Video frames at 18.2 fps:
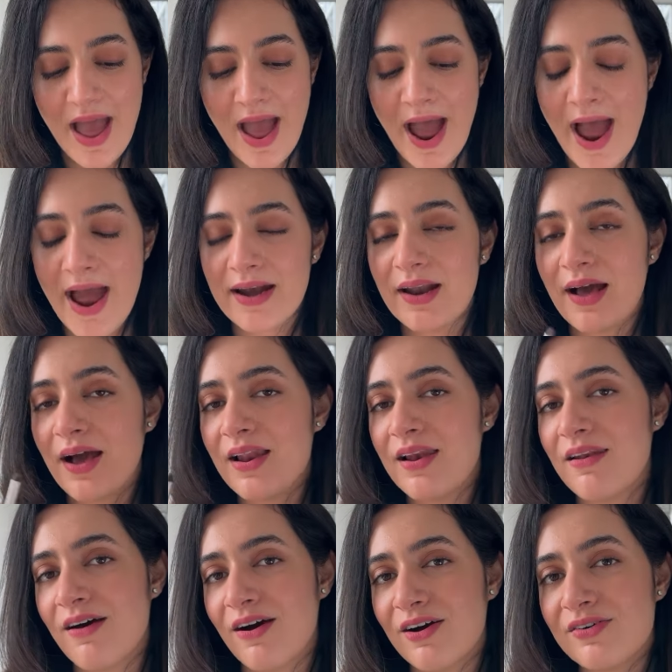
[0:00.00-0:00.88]
And I
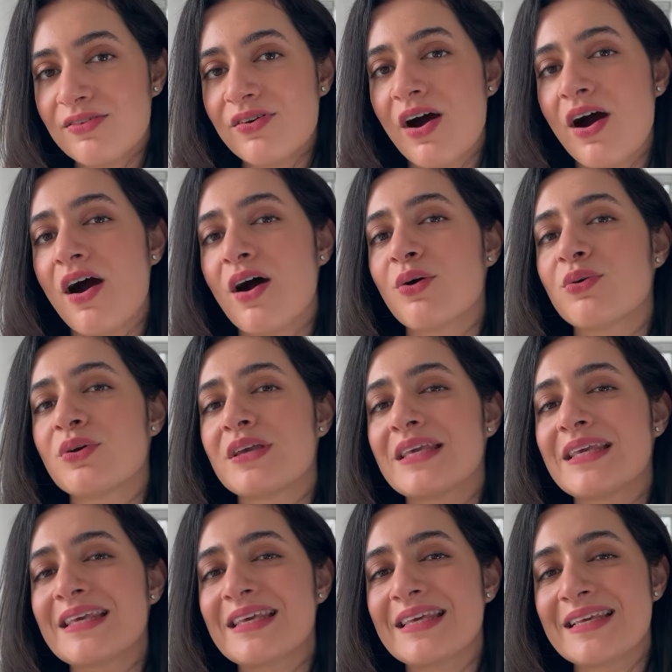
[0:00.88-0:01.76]
love how
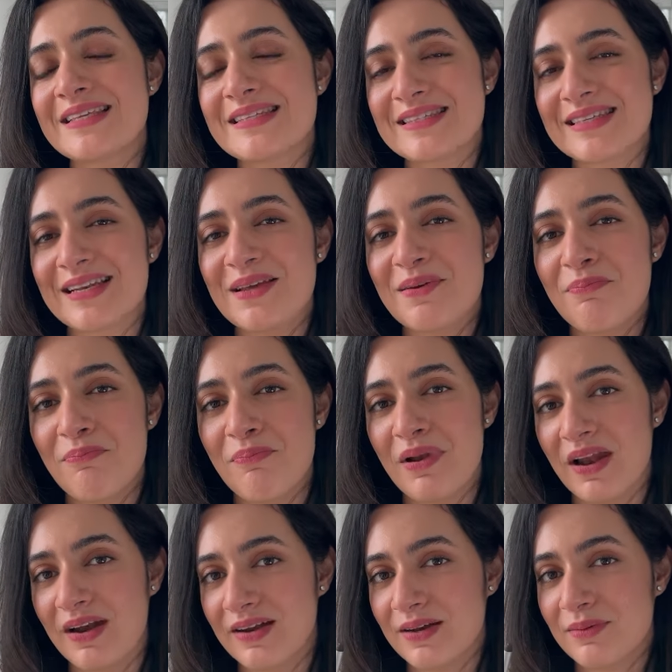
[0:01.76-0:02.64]
easily
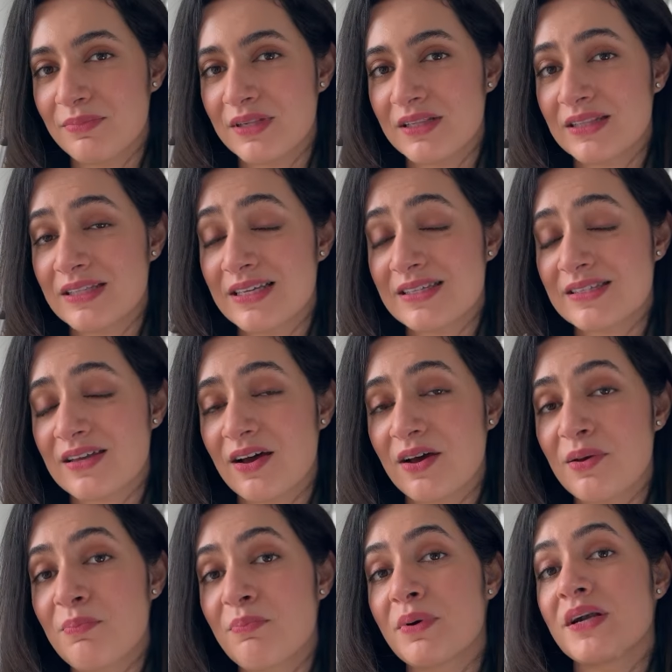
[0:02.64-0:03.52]
blendable these
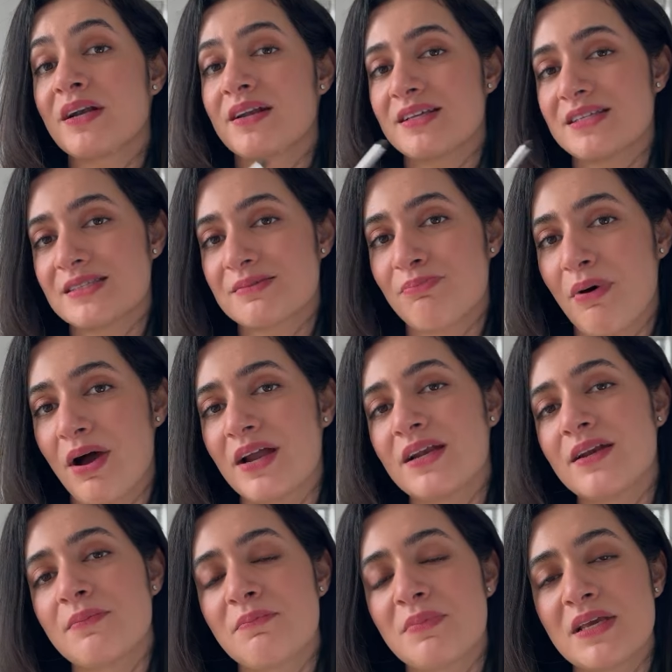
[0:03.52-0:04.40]
are, but
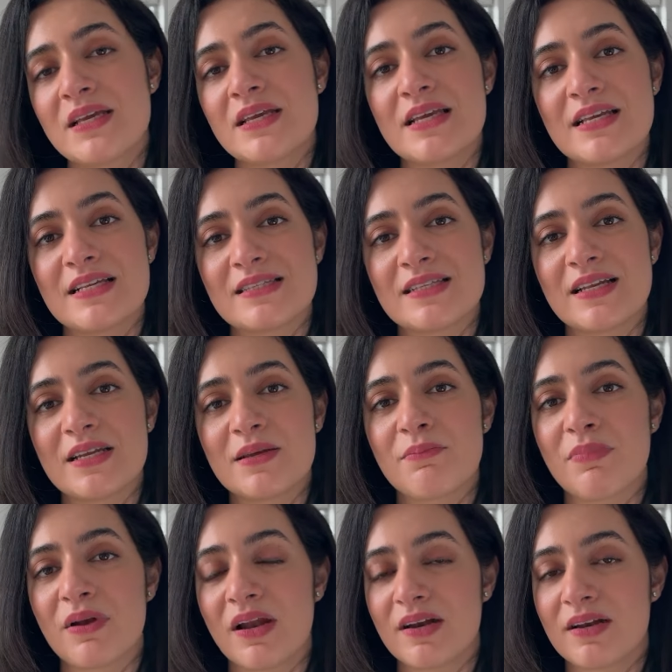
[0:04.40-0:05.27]
despite being easily
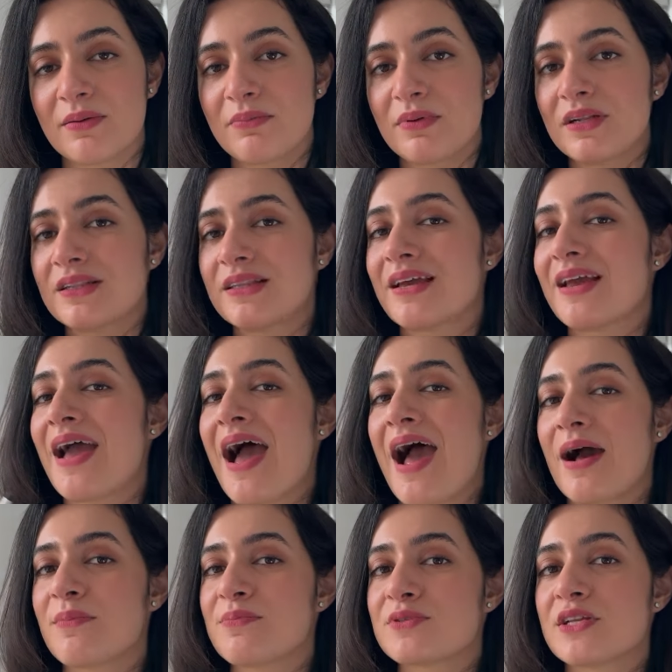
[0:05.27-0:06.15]
blendable, they
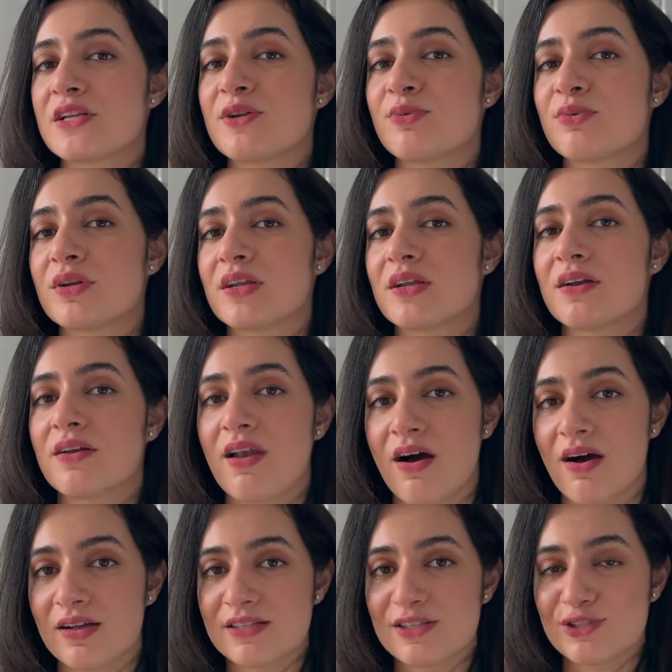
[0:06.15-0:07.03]
absolutely
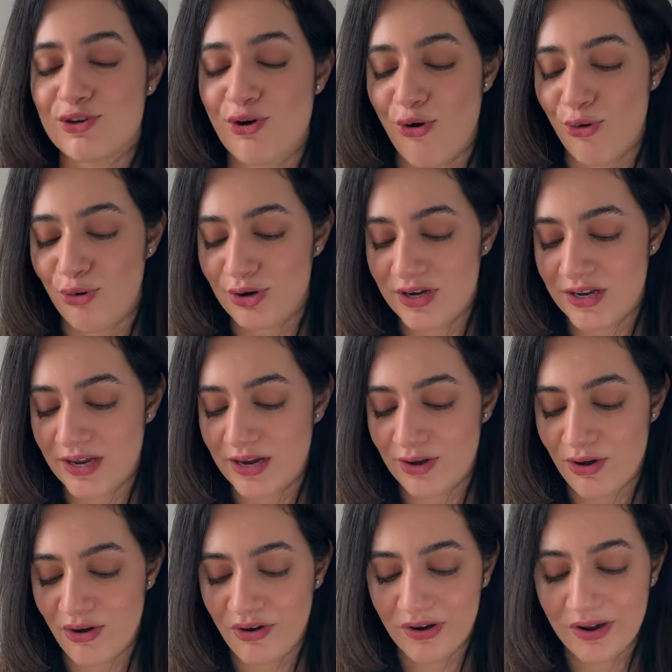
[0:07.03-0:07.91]
last all day
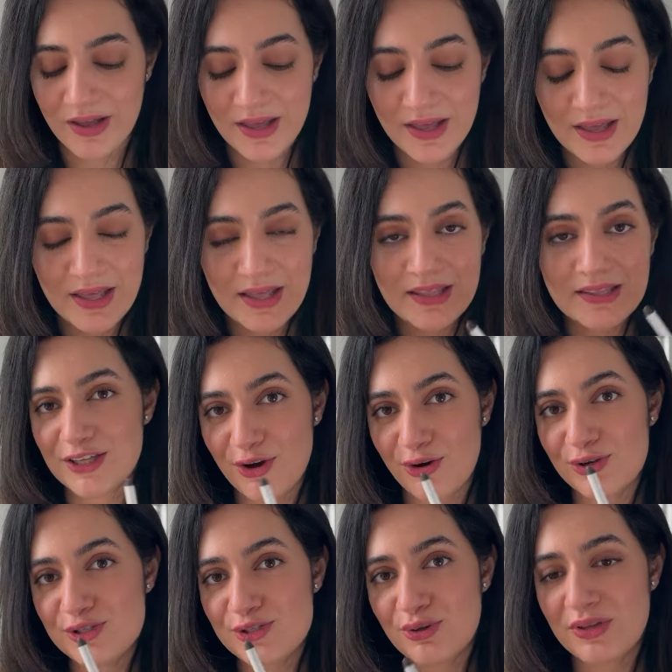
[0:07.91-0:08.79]
long. They
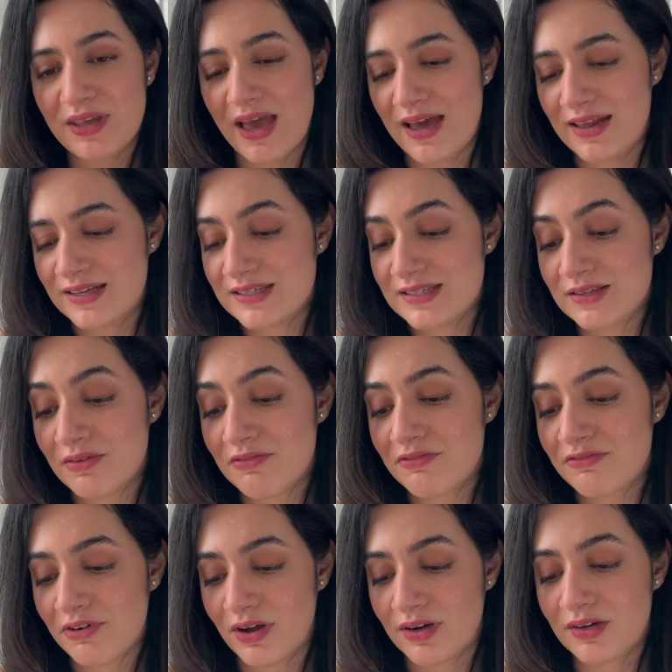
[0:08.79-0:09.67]
also carry some
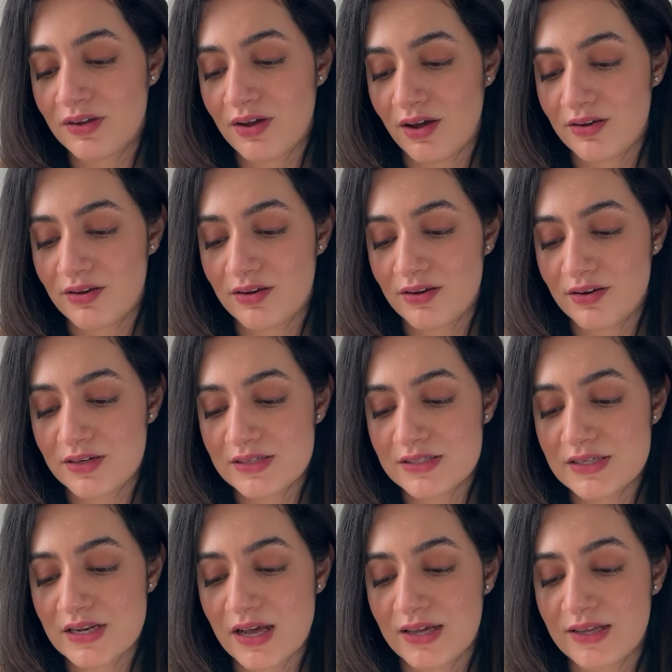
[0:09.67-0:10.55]
fun
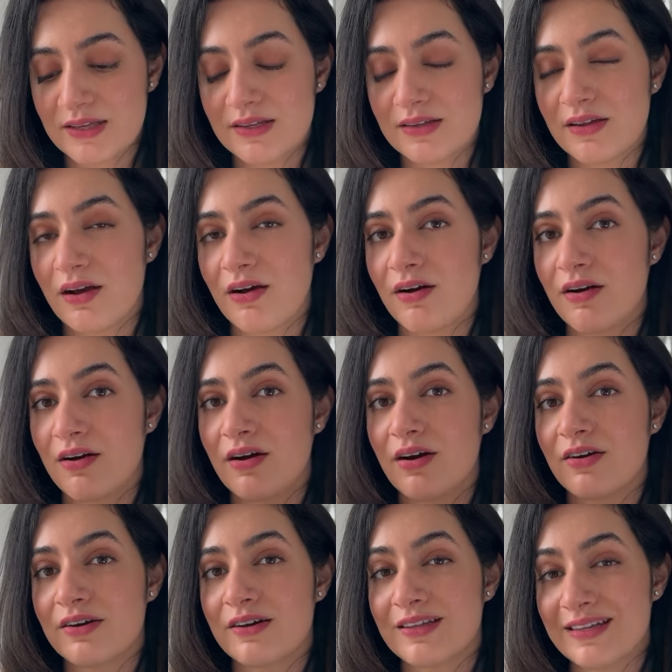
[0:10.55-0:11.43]
colors like
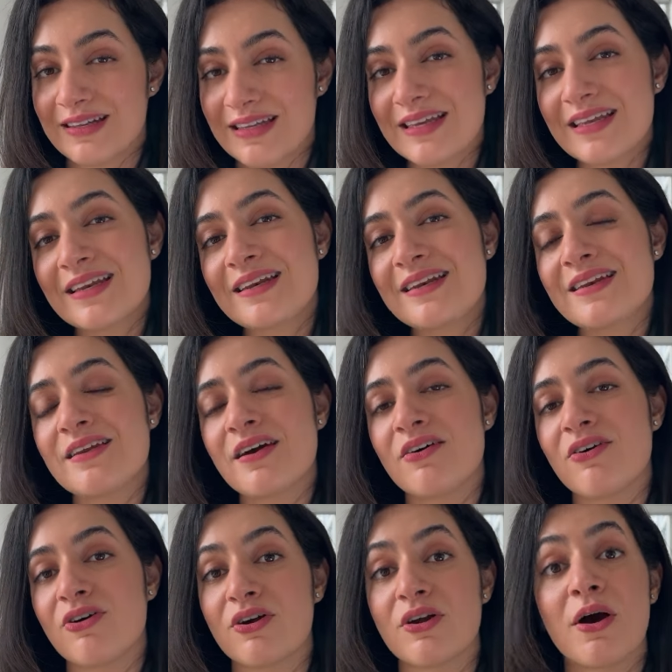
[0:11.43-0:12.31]
a green
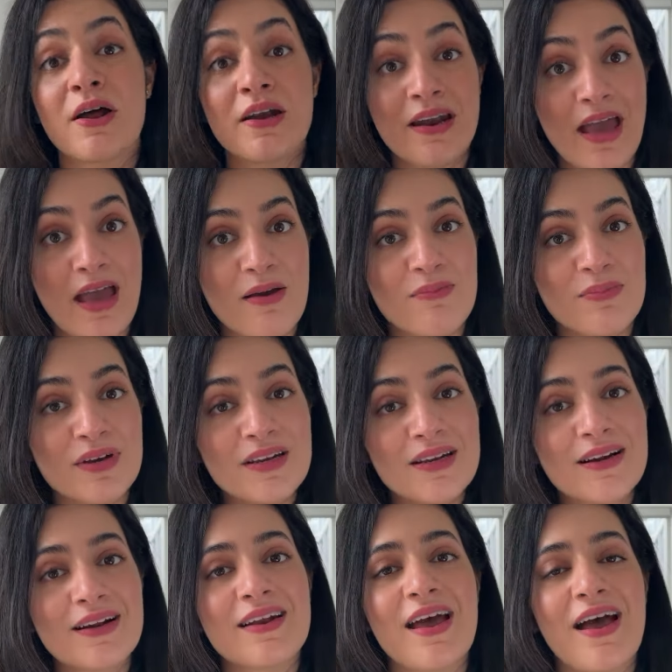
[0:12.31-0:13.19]
or an
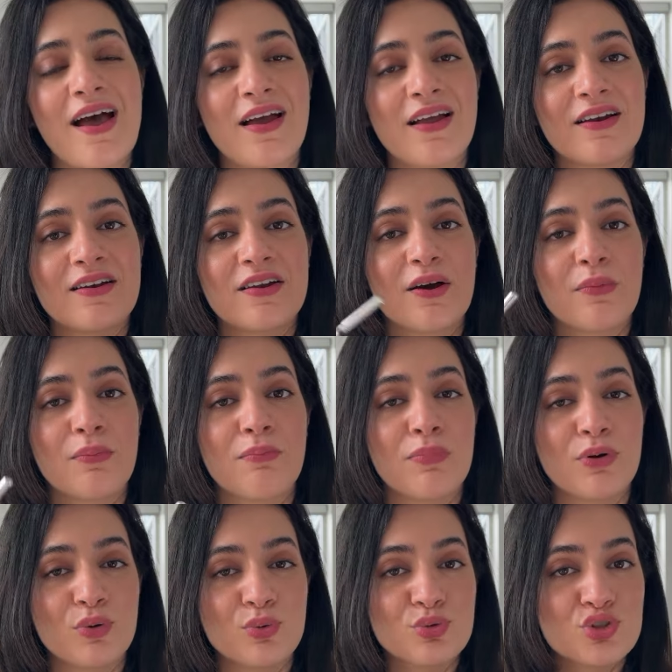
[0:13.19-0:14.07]
emerald and a
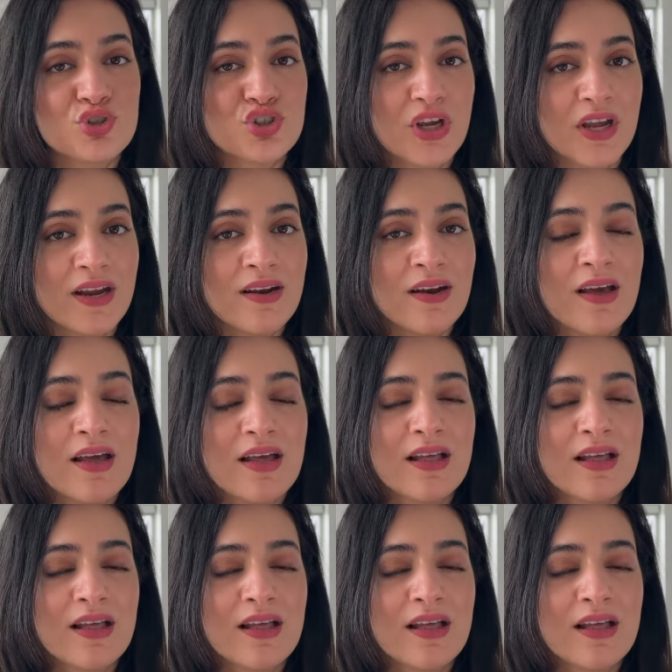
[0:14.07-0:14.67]
blue shade